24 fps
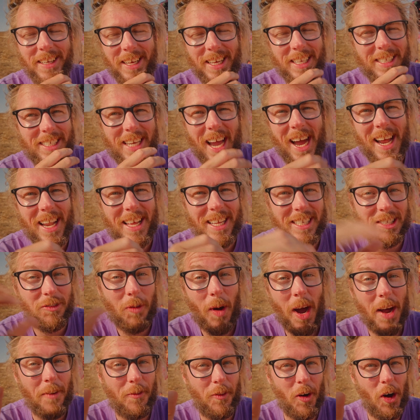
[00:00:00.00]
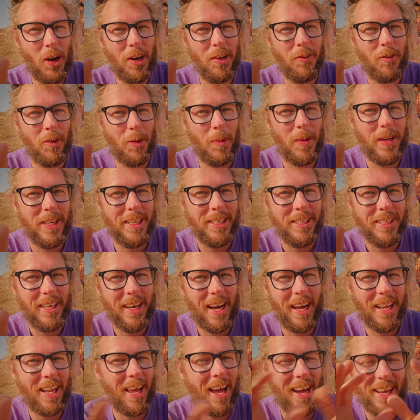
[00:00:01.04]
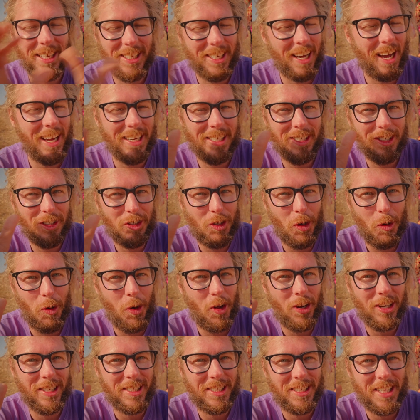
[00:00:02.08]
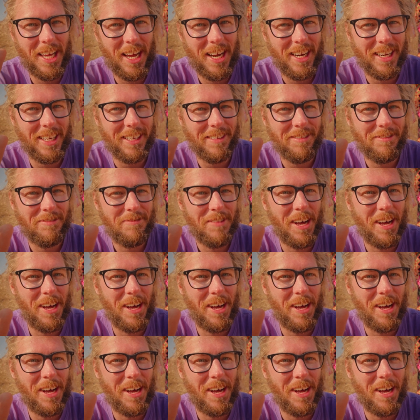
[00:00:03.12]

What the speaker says: It's quite funny for me. I just don't understand it.